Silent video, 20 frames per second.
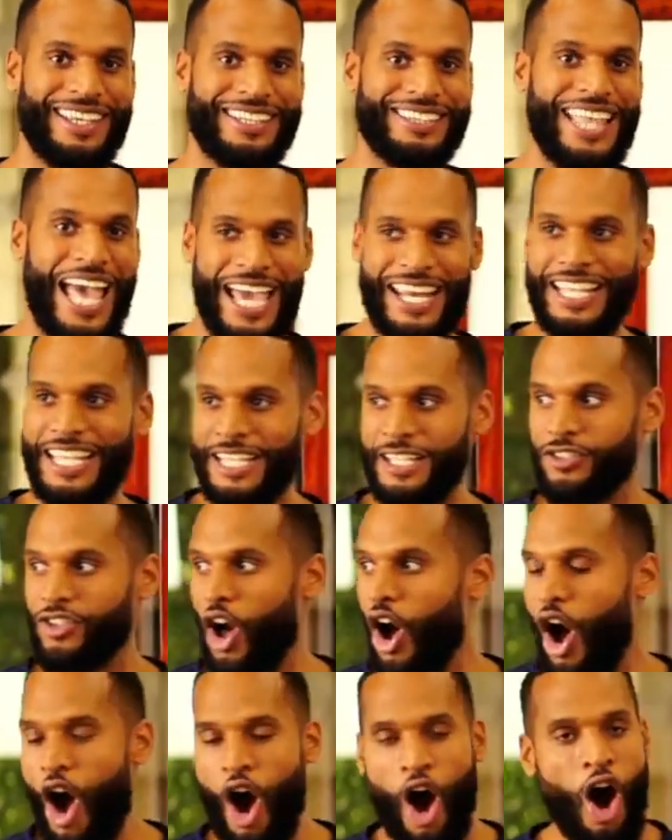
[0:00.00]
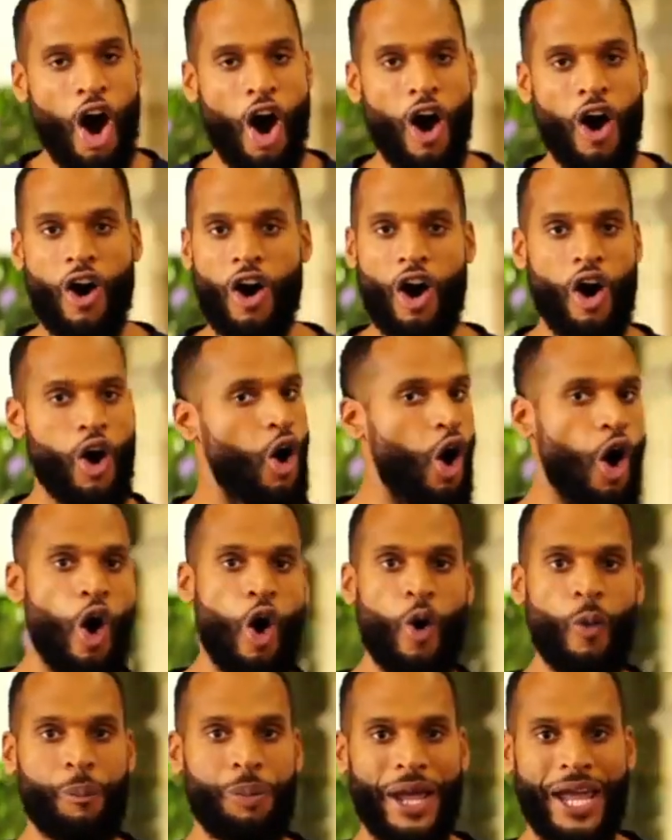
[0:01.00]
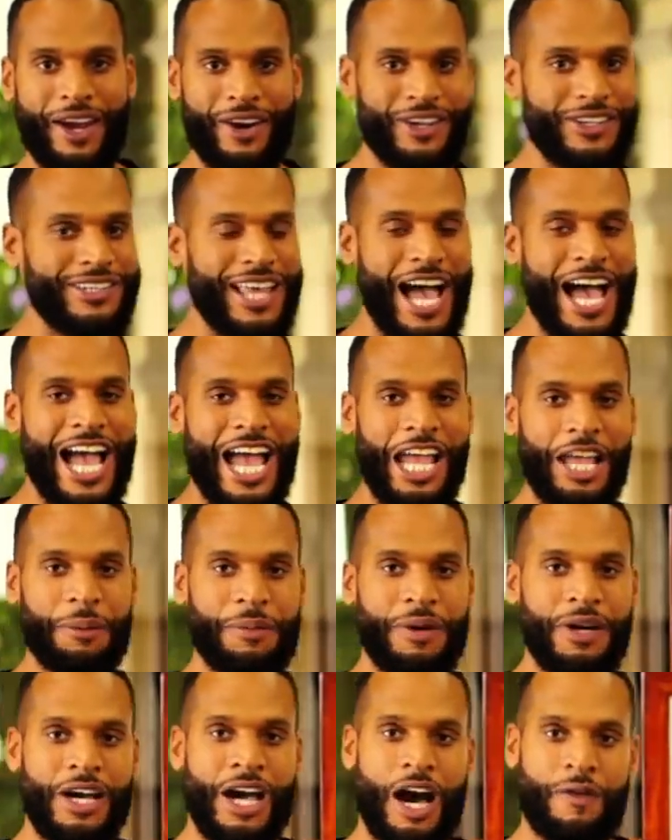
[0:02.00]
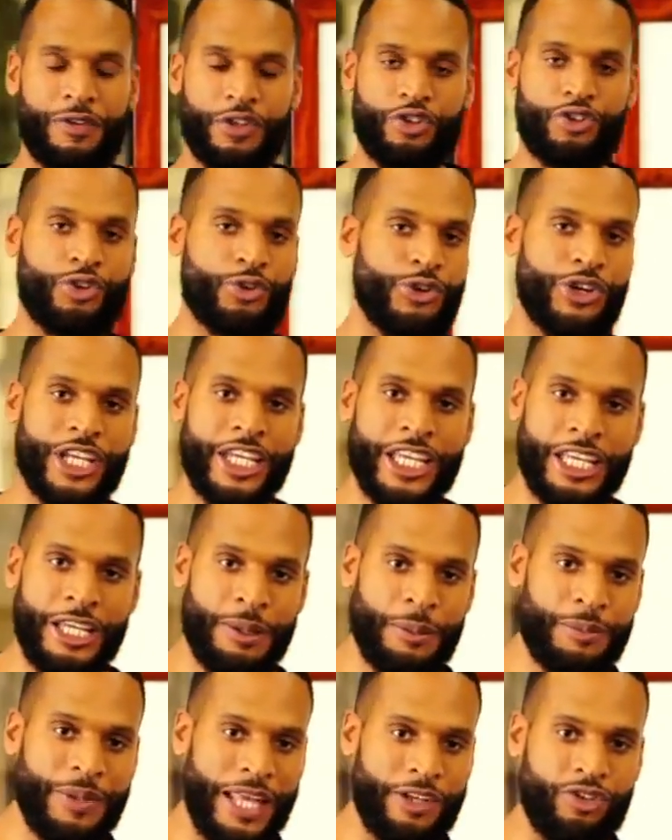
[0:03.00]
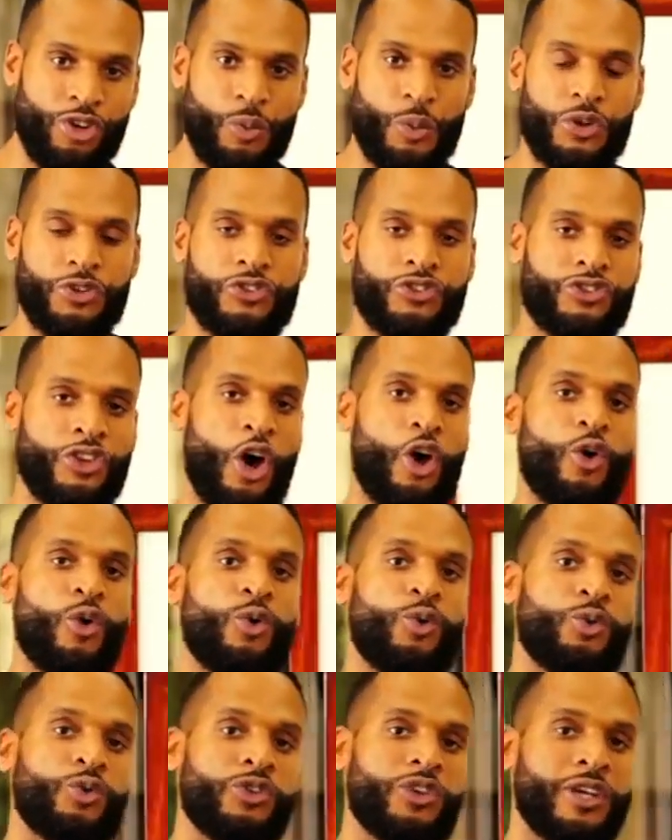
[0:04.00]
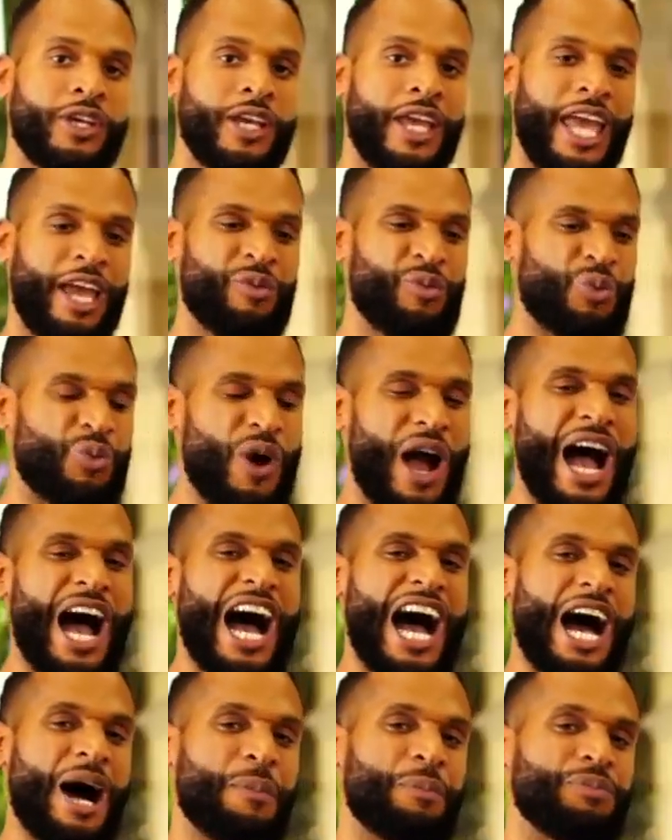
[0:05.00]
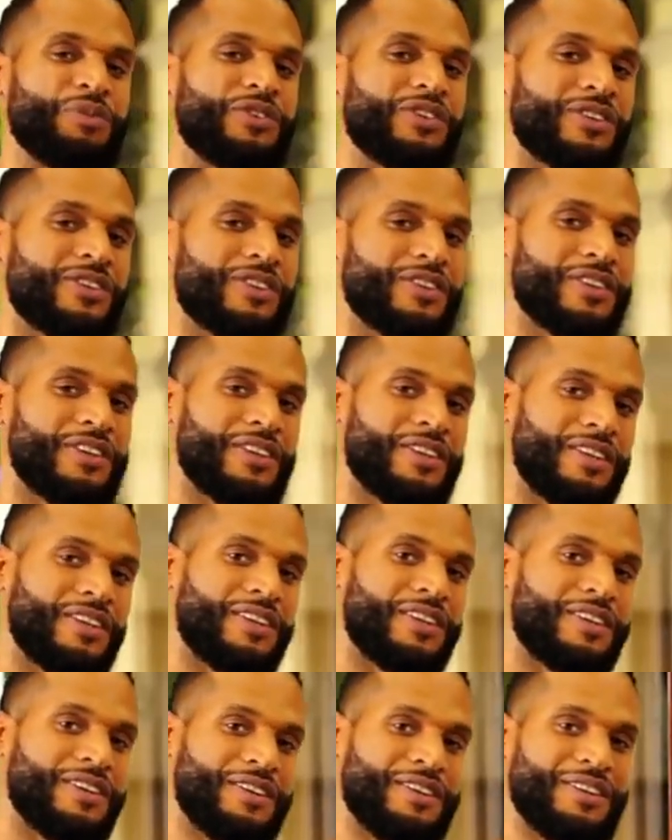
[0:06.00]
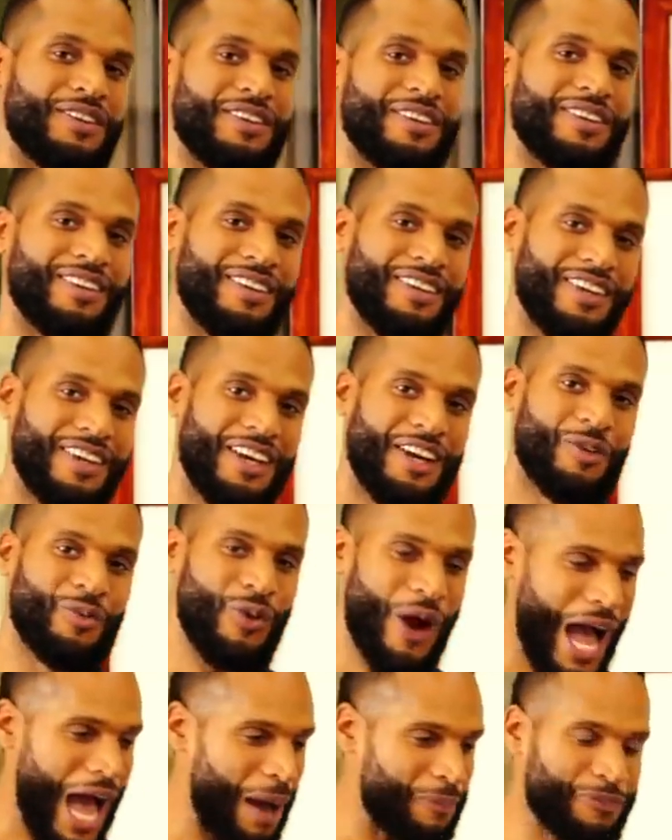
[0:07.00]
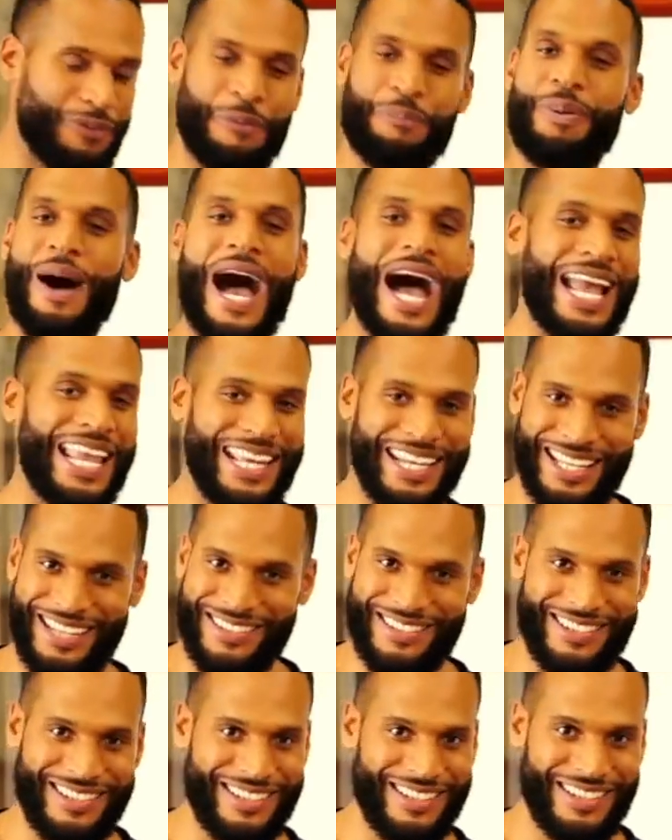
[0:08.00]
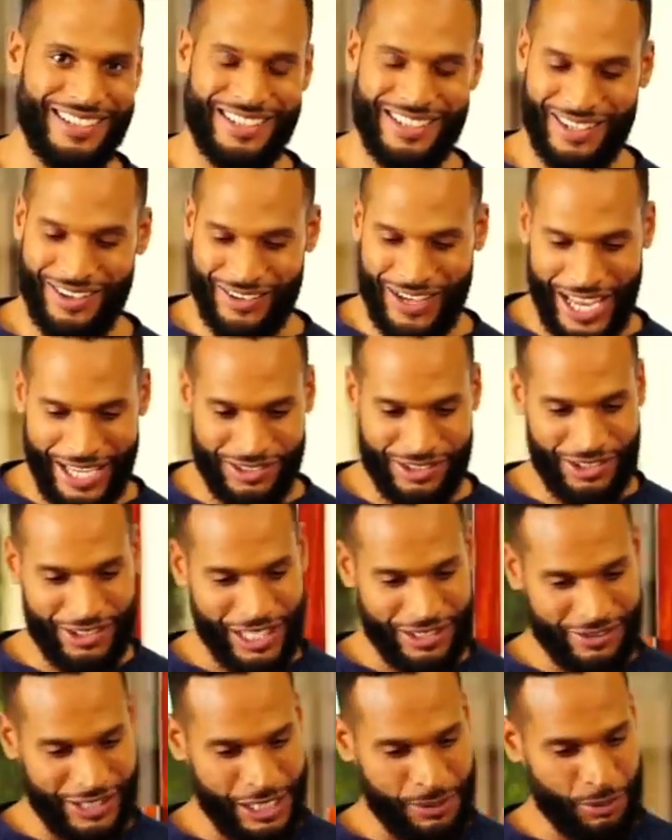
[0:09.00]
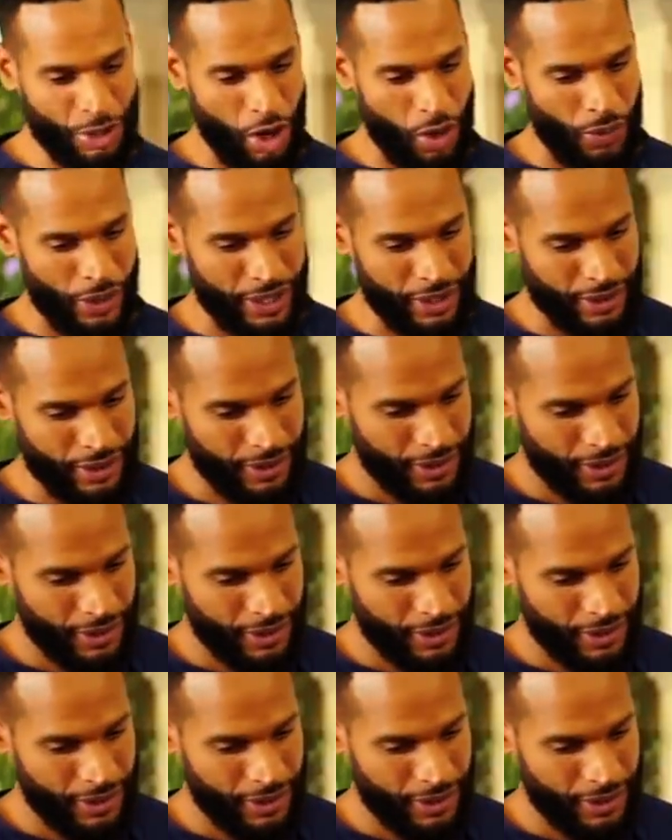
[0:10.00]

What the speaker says: That is all an old paradigm of a dream that you were sold and robbed. Robbed for buying it. Okay, so let's keep going.